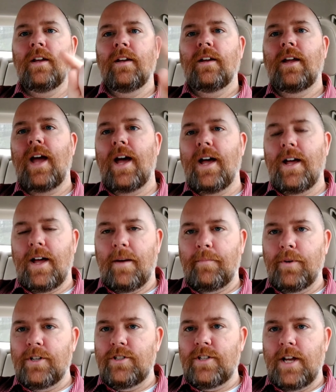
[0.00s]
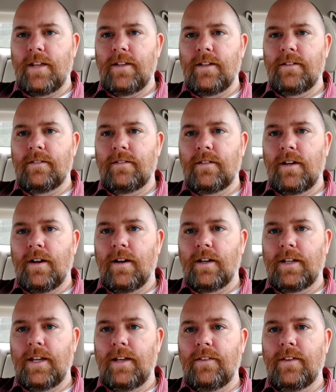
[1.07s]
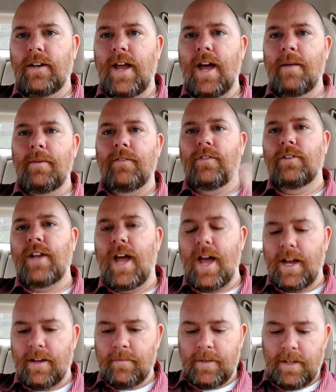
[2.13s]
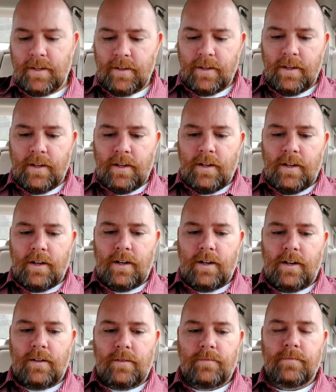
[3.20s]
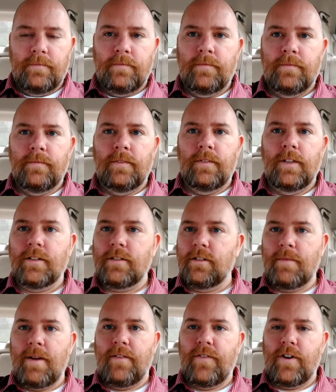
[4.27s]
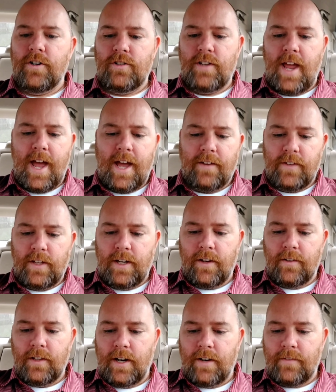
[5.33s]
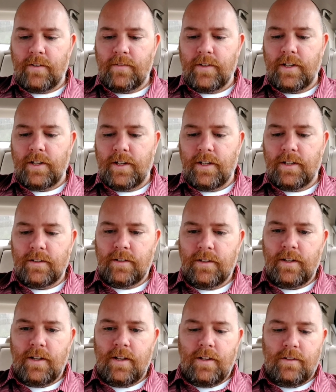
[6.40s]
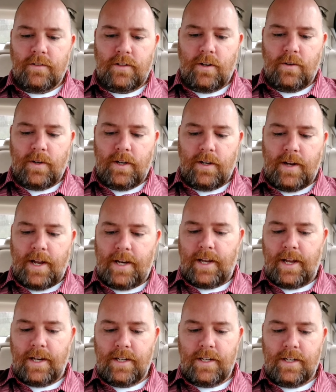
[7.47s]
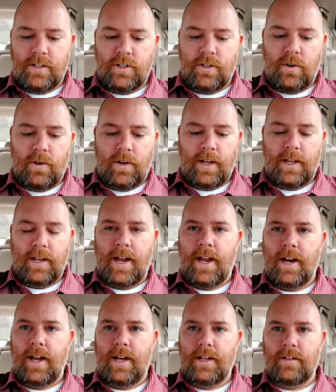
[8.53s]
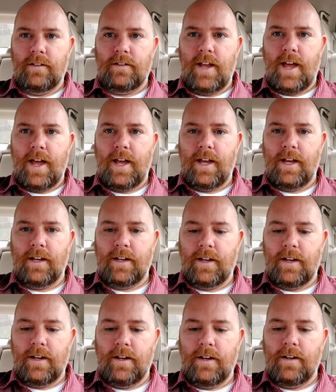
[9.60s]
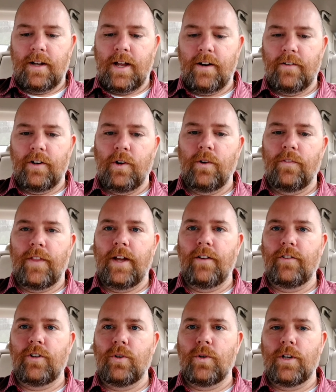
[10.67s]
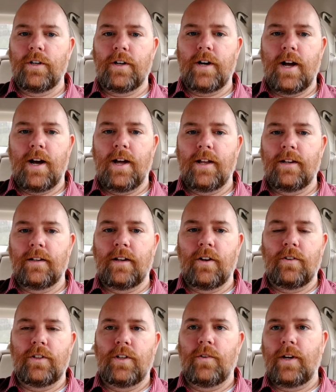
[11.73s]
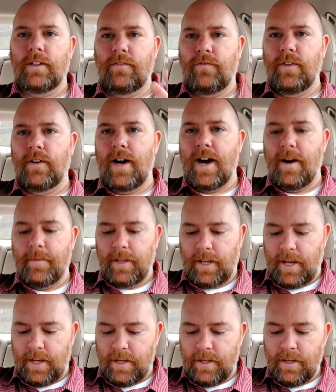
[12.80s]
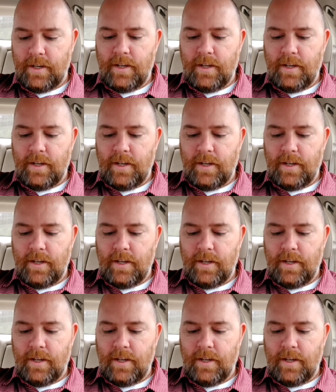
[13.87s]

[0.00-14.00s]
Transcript: Guy, I appreciate this, uh, Keith and Abby, for tagging me. Uh, this is my first tag video that I've ever done. So uh, I, I, did enjoy it, and I like to tag. Uh, I don't know if they'll do it or not, and don't you don't have to feel obligated,